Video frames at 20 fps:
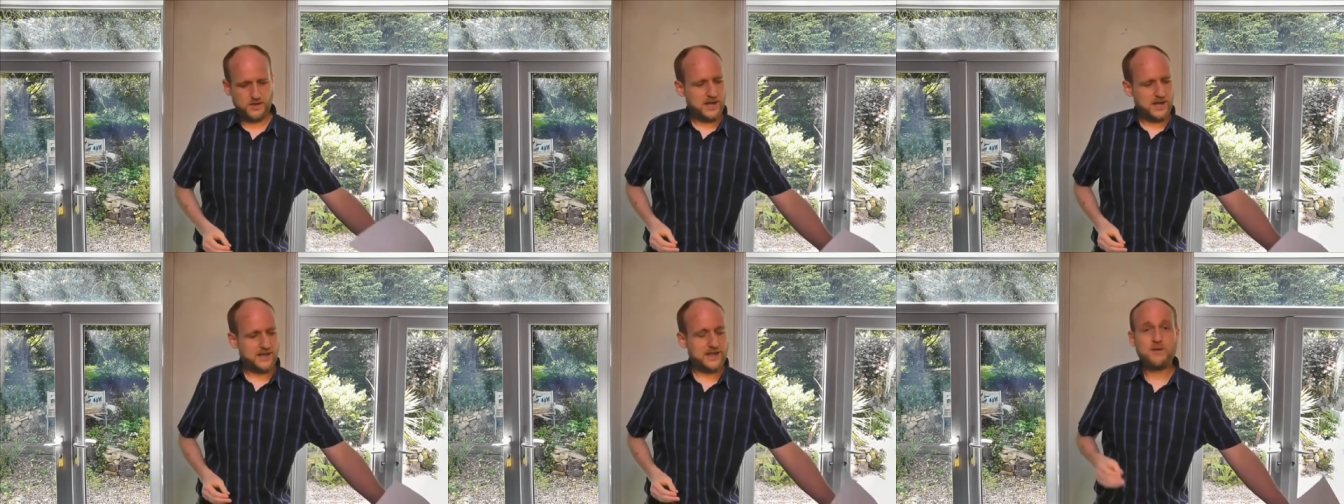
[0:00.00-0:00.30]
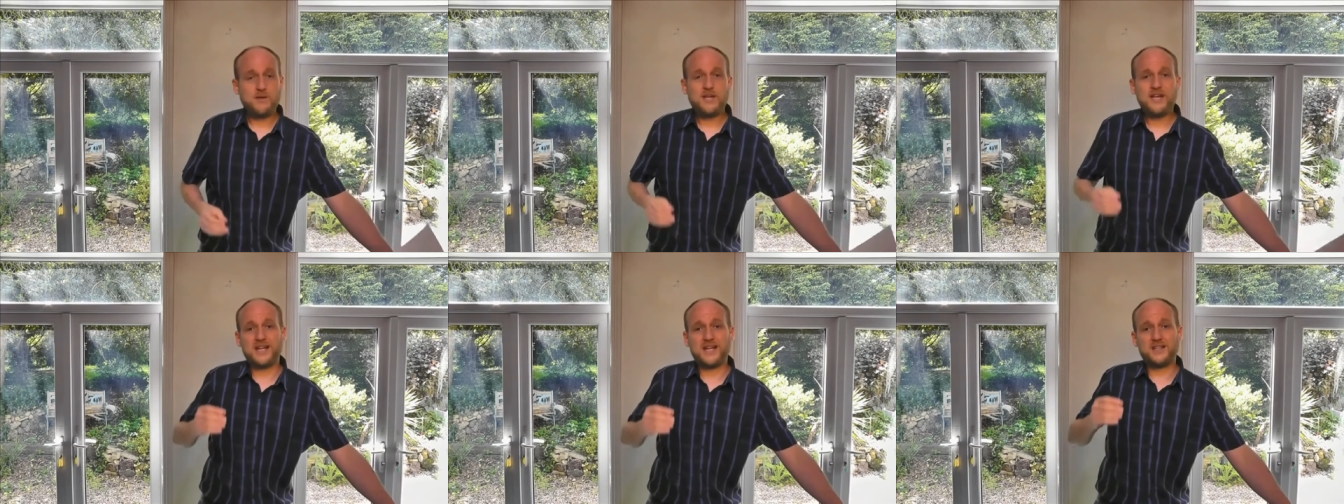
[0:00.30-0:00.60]
And
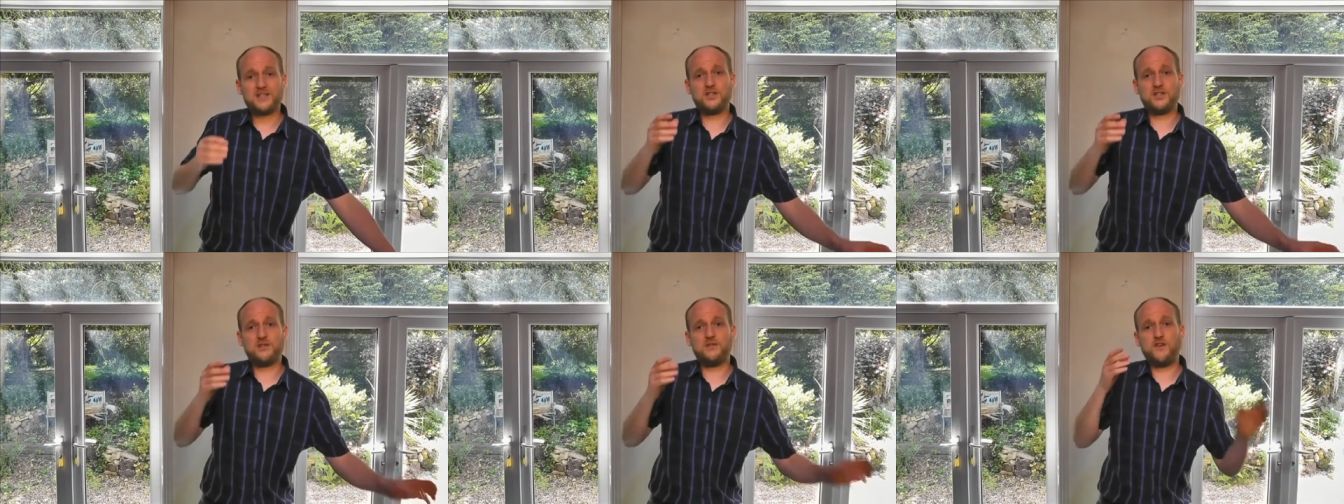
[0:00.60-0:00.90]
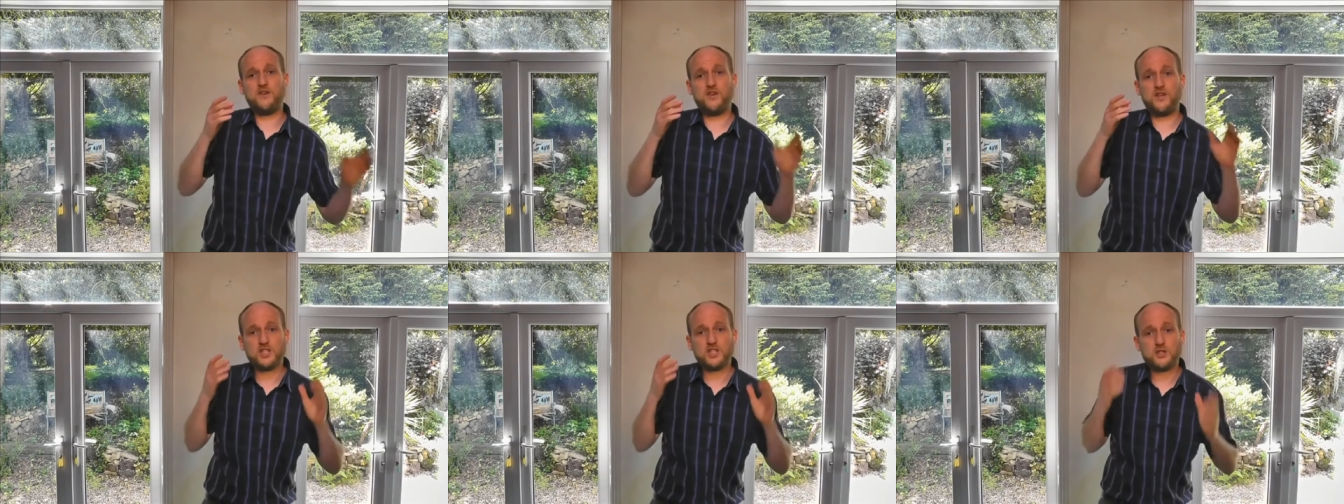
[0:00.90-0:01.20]
then we get to
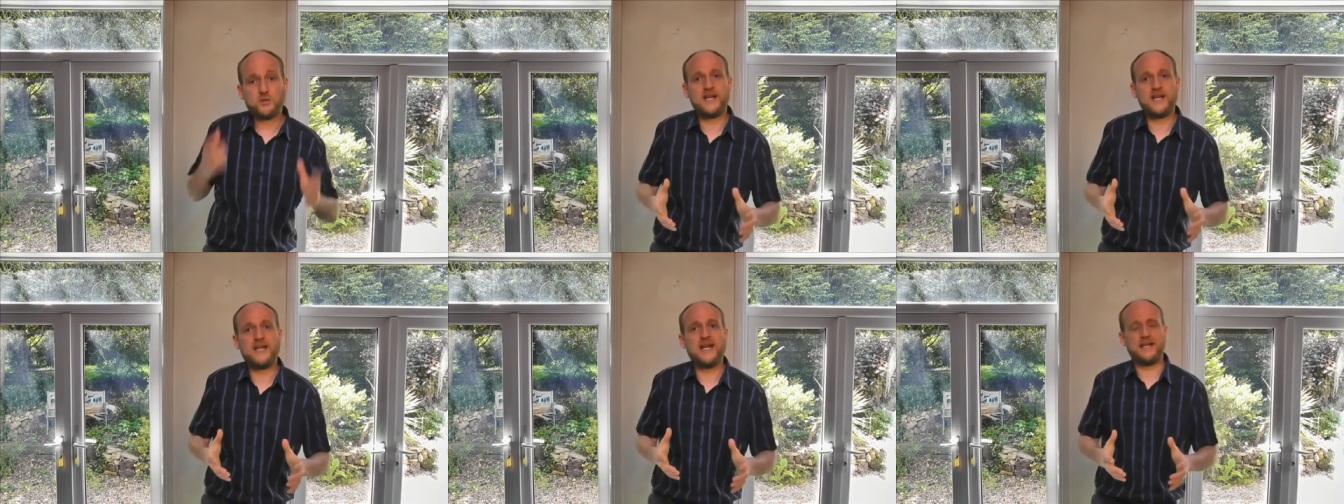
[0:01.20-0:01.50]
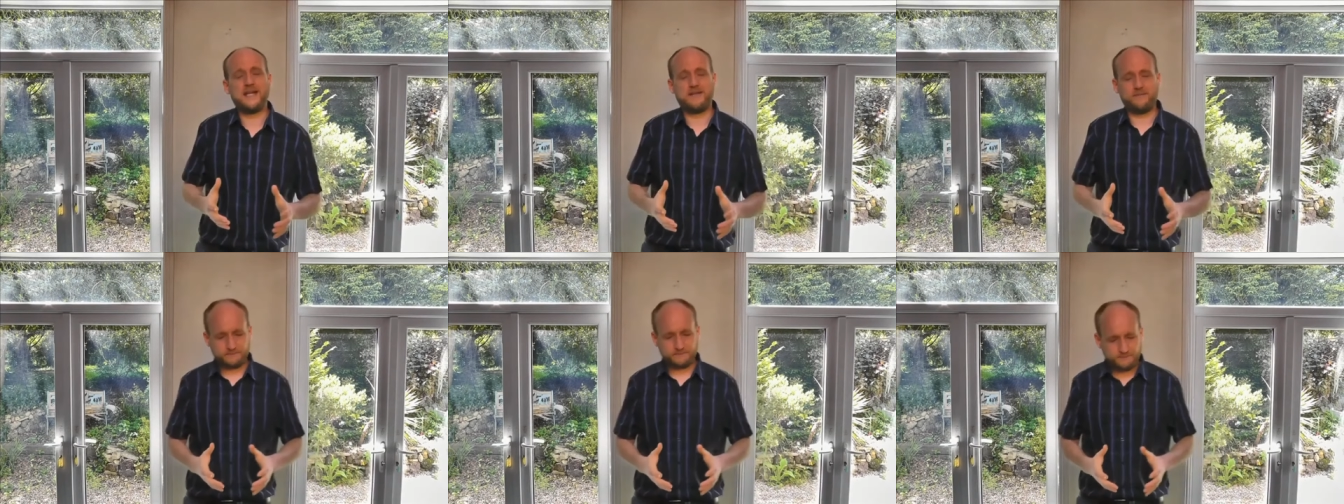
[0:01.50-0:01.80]
verse
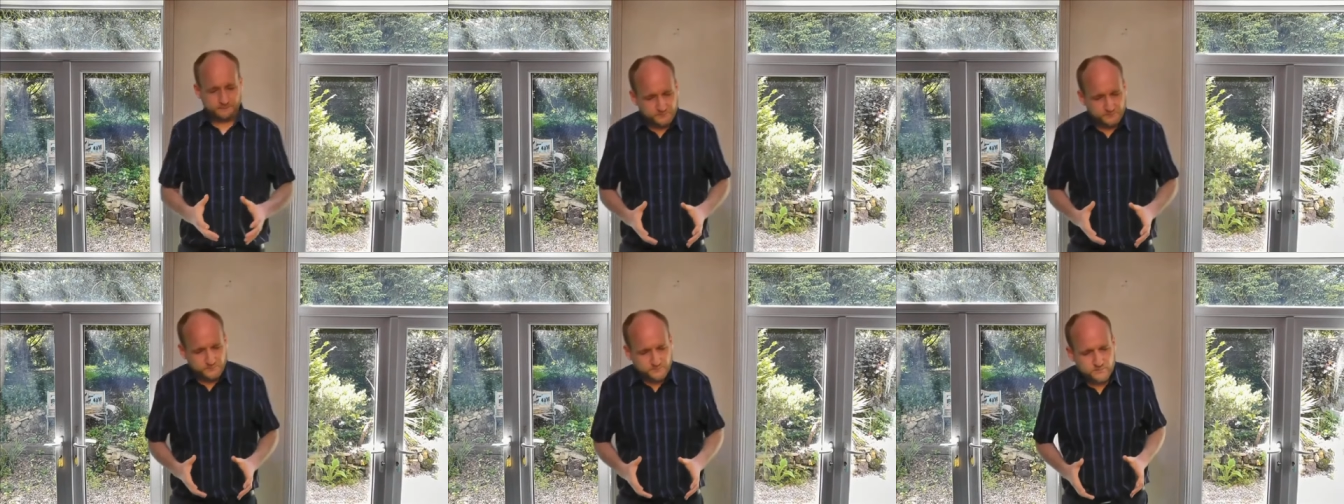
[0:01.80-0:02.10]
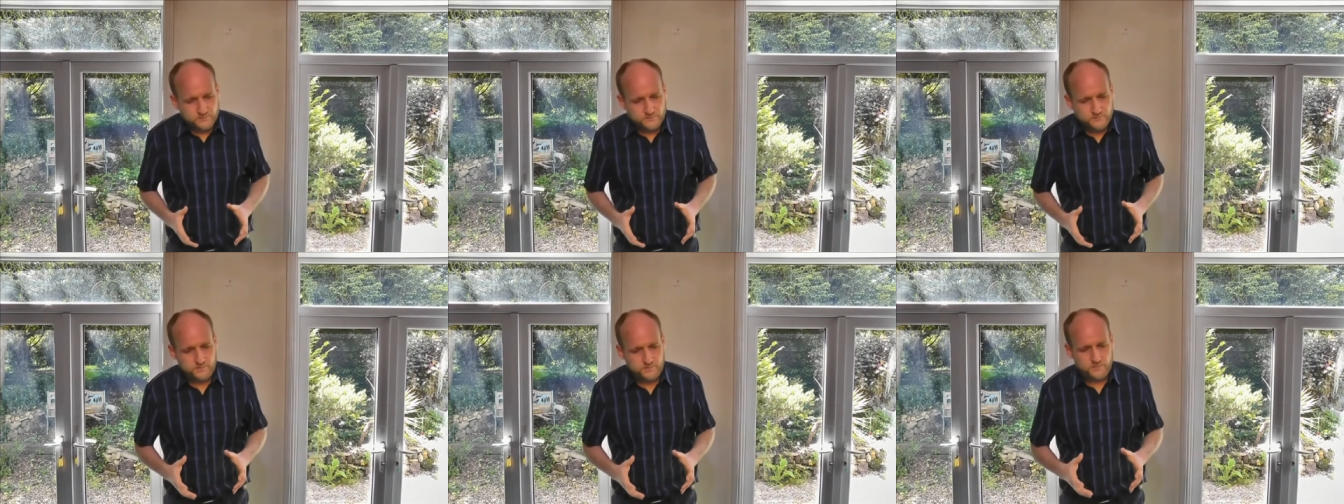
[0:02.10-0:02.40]
28.
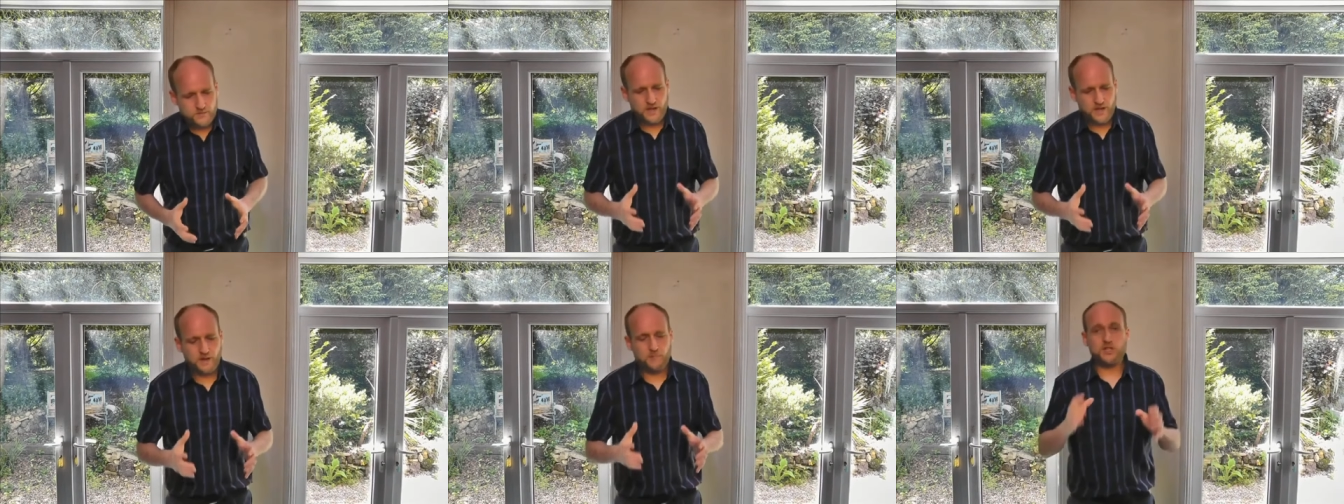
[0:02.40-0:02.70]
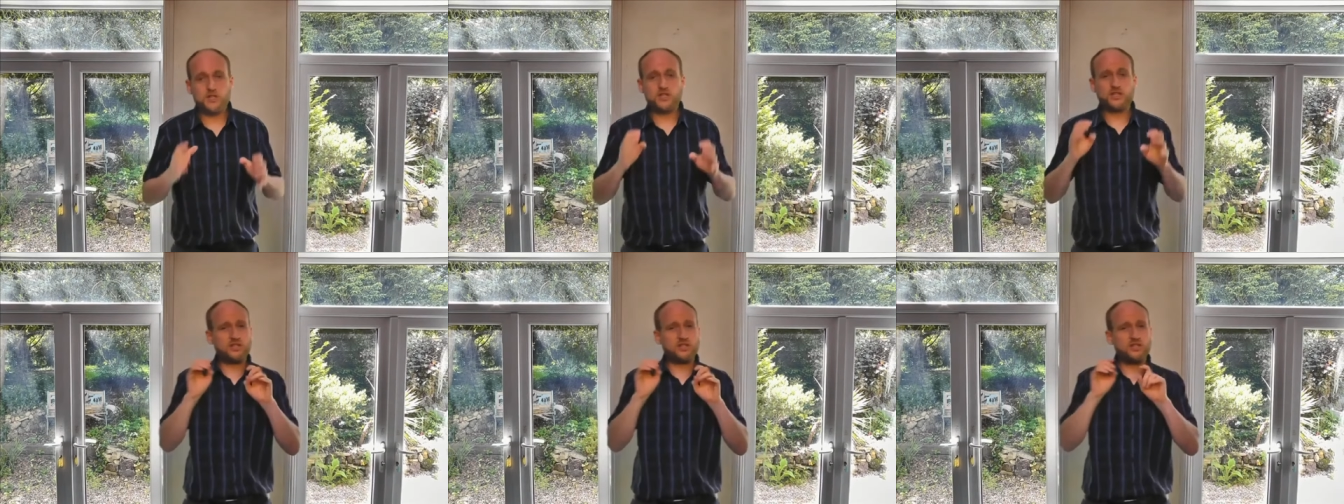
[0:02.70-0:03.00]
And
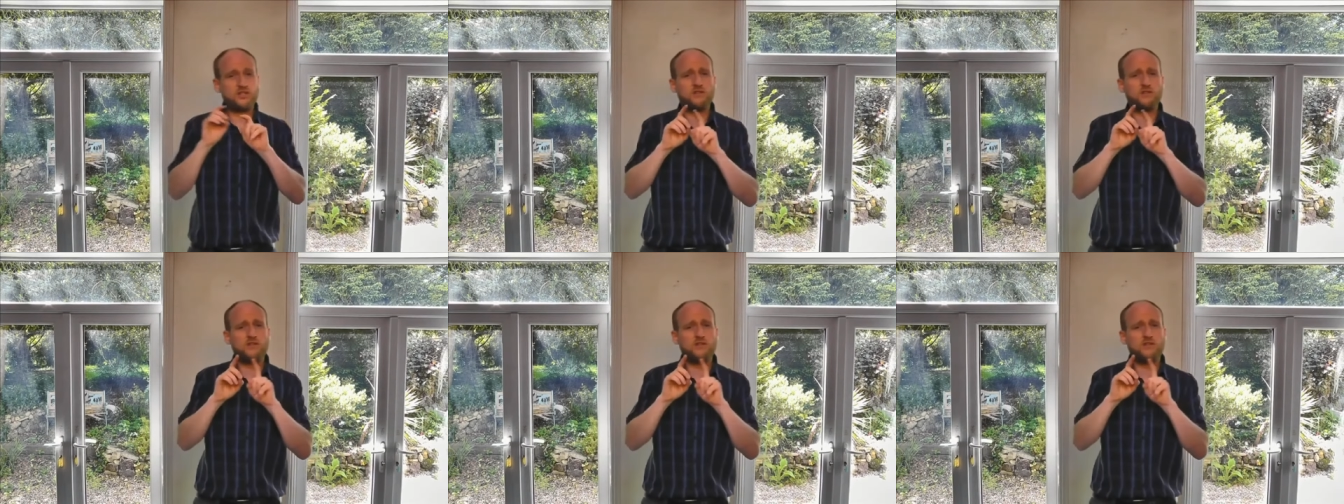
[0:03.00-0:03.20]
we're just going to